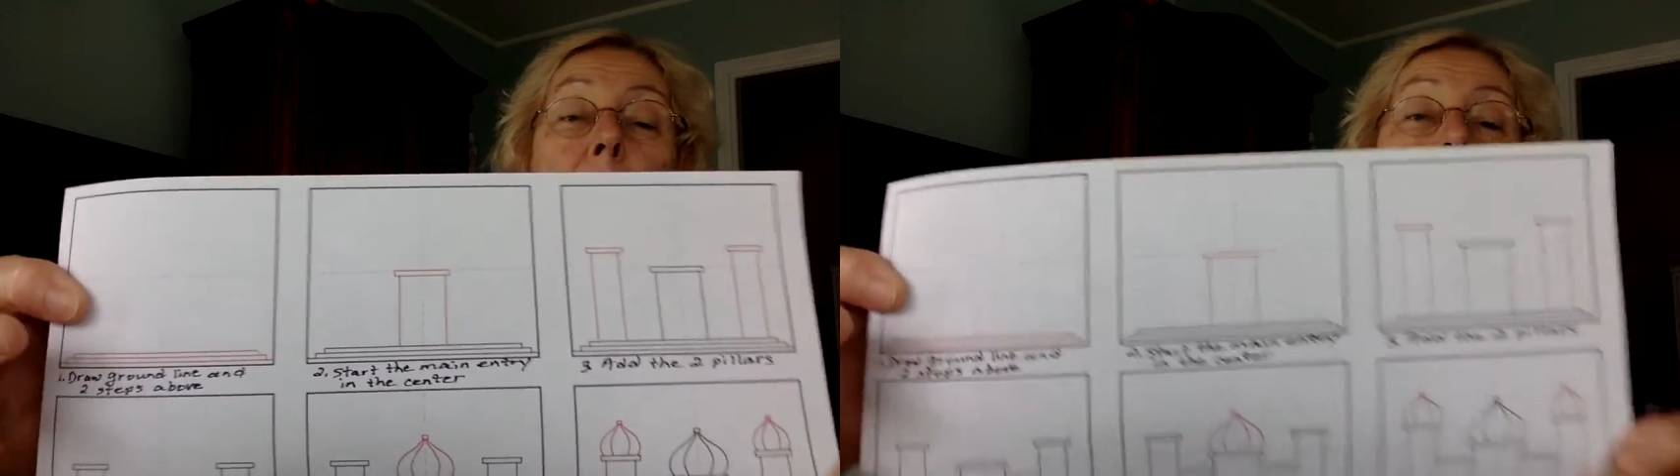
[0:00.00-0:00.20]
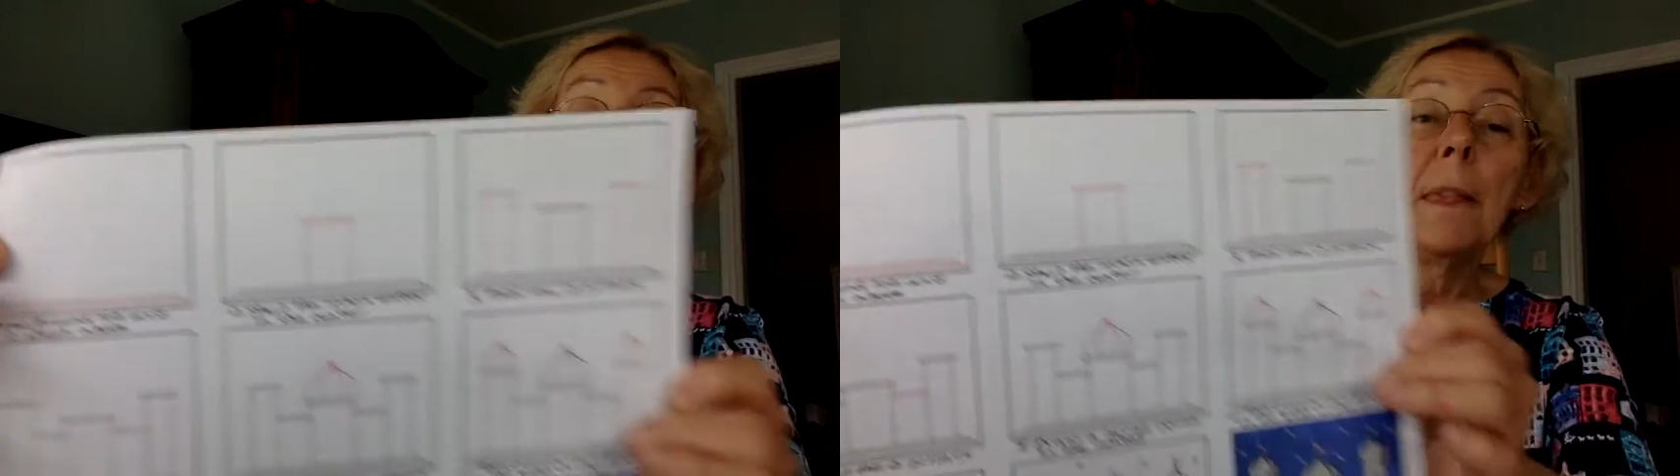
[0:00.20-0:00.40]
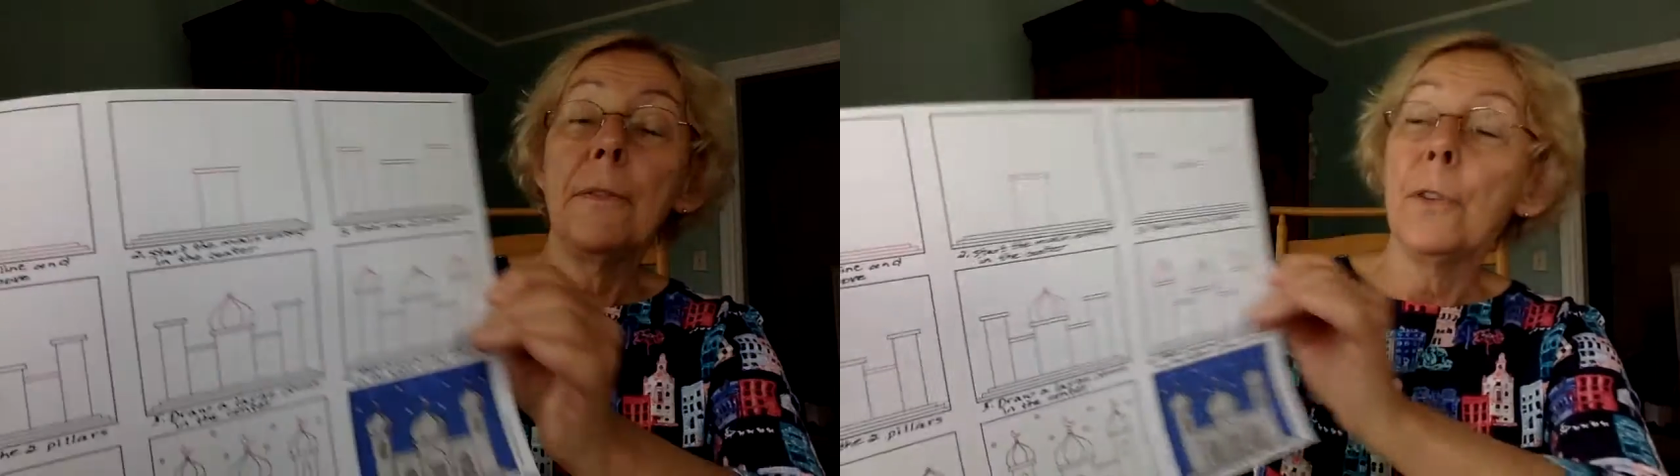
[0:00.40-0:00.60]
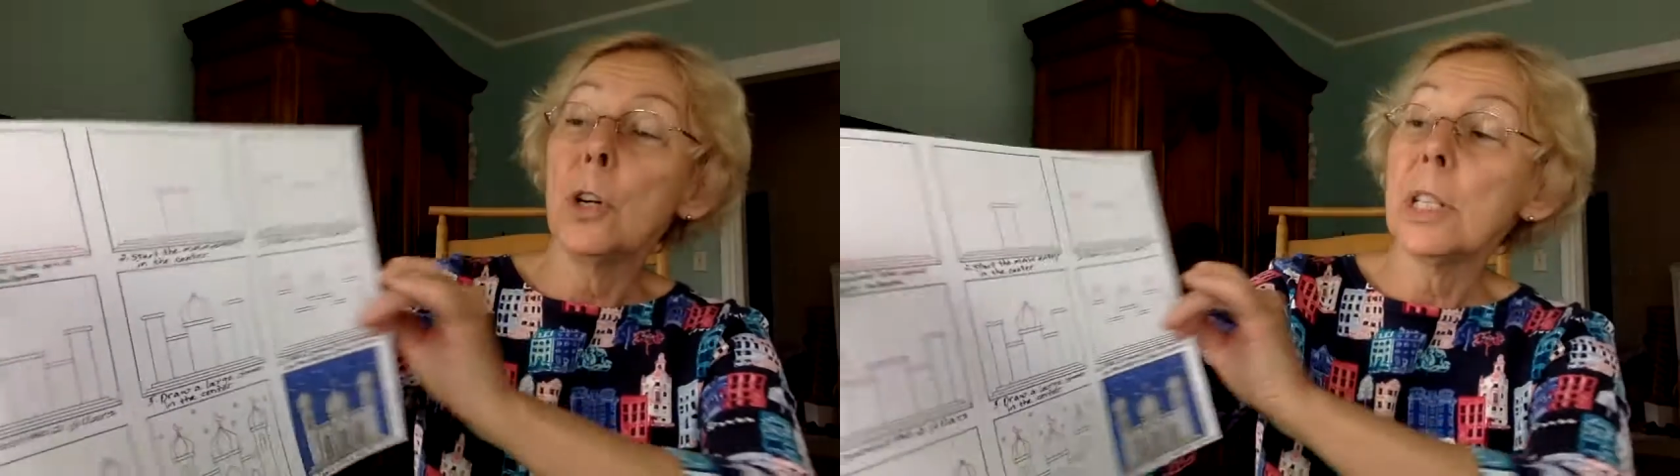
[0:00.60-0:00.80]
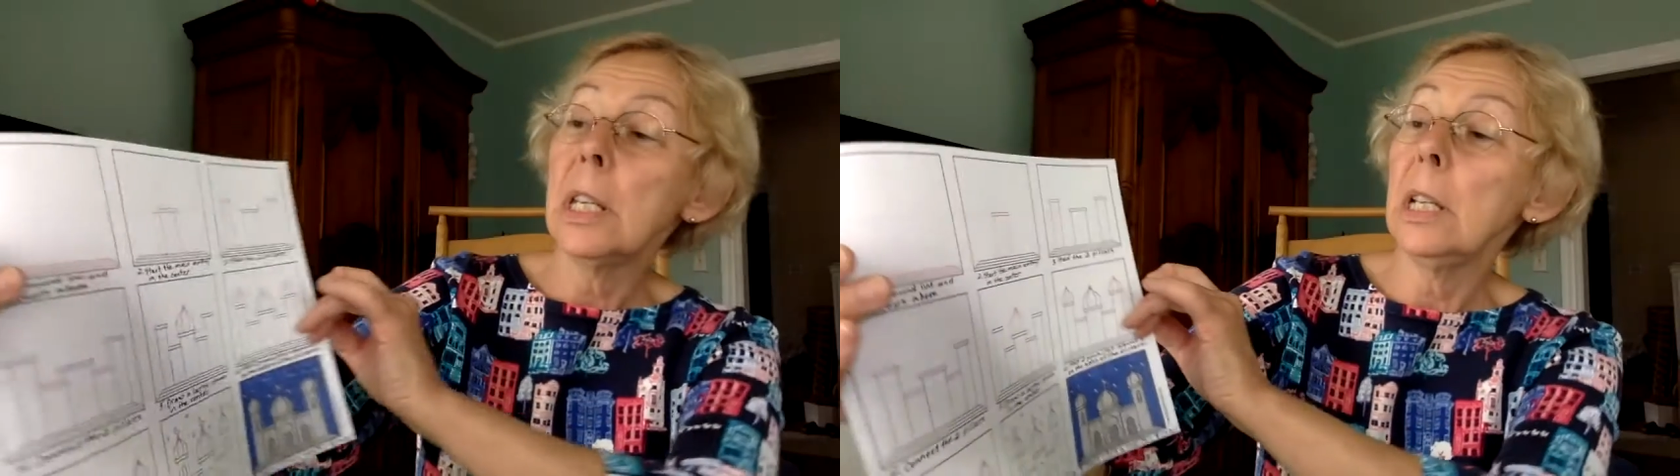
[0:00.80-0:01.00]
And the
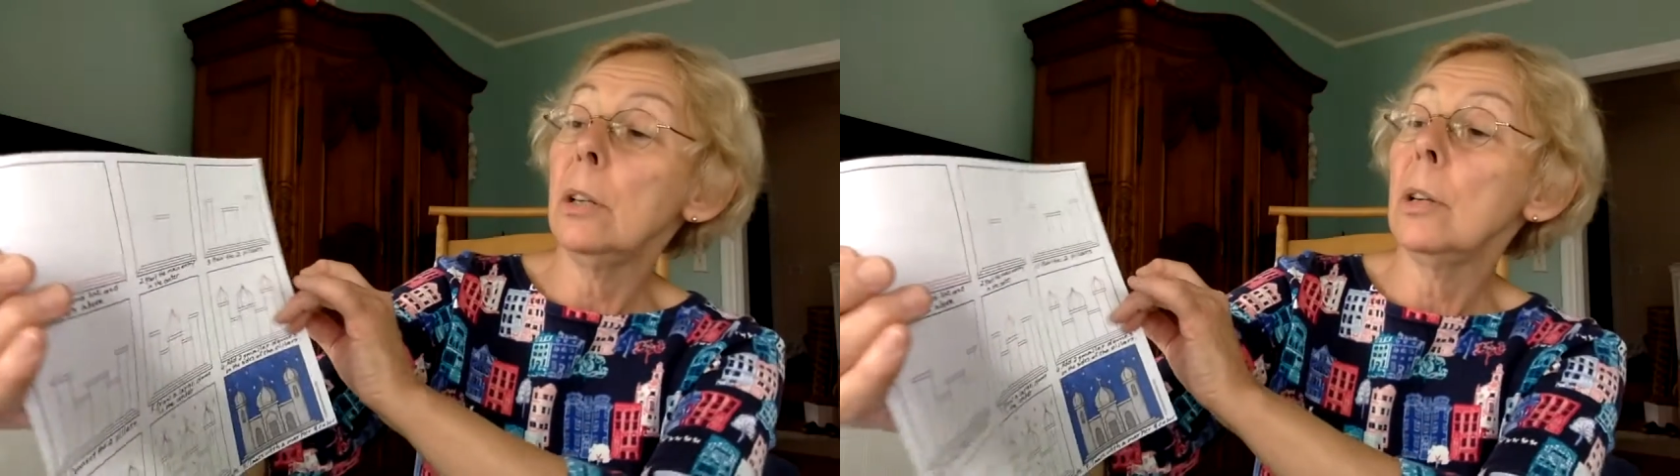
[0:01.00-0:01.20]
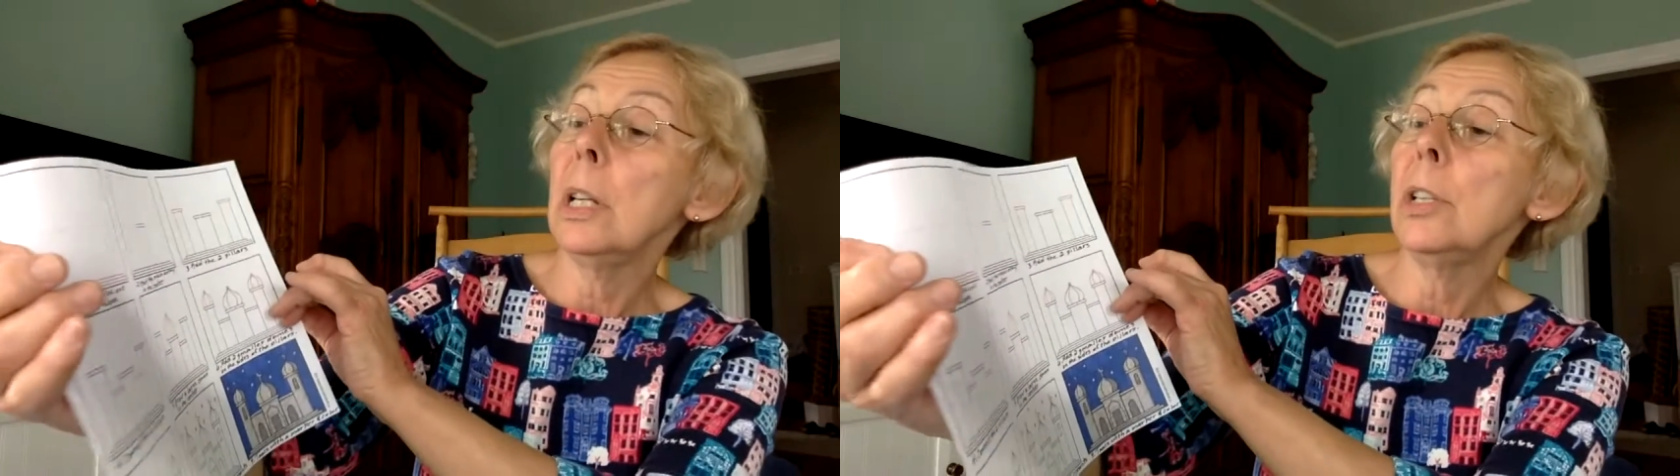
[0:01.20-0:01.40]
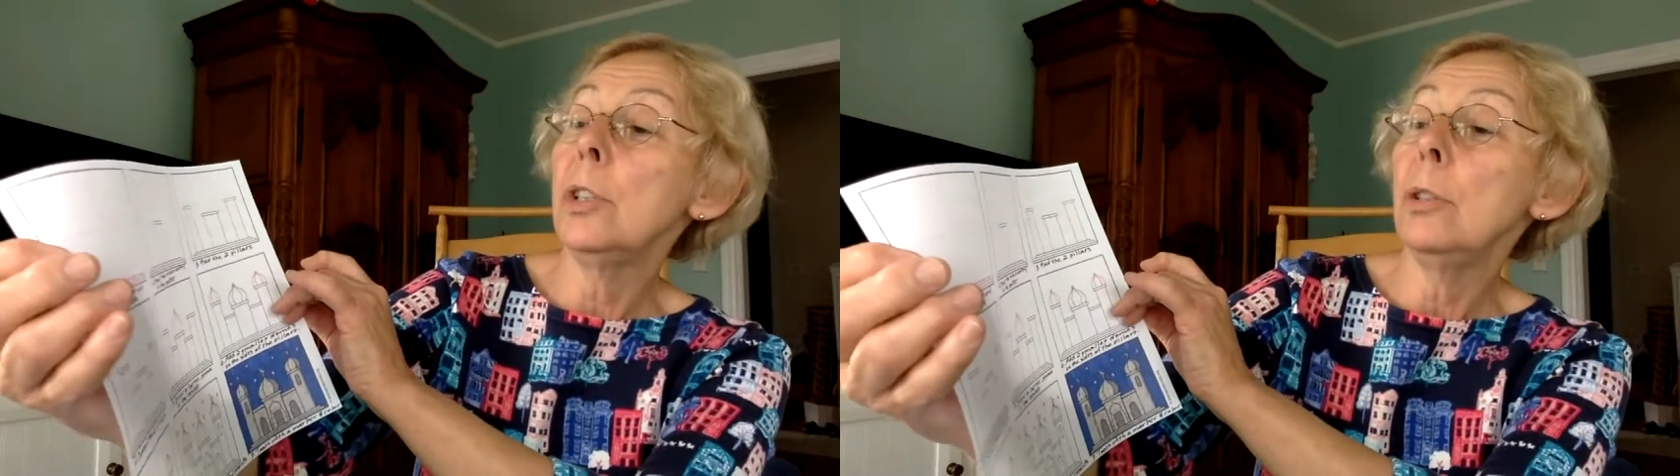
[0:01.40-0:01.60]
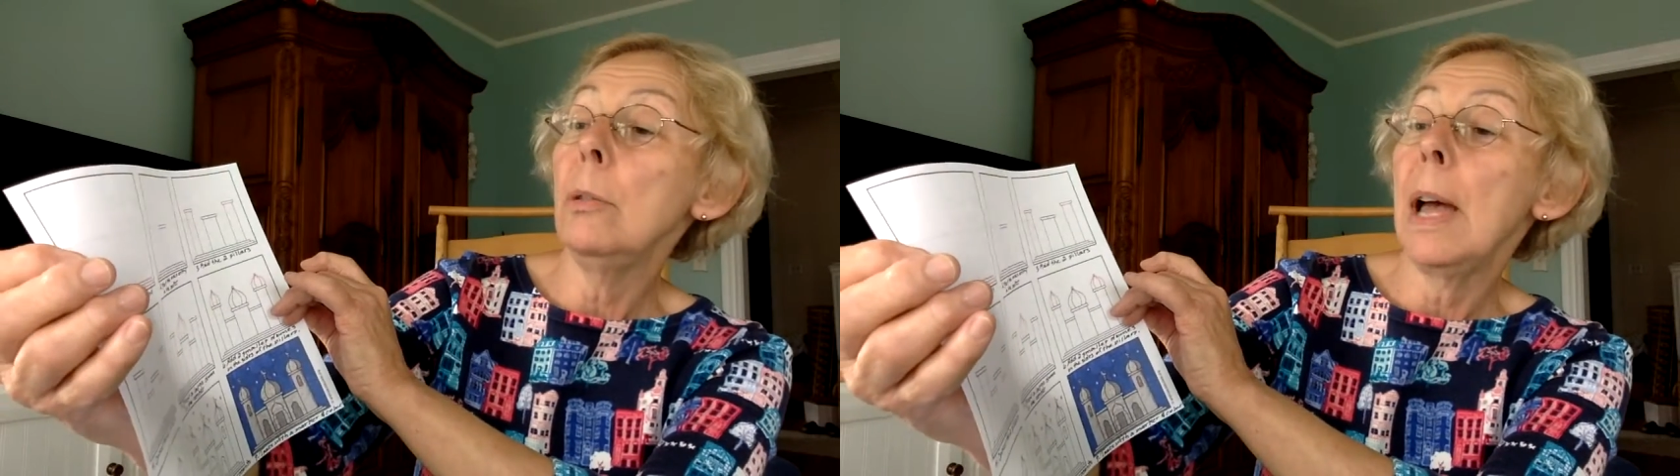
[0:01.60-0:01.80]
first thing you're going to do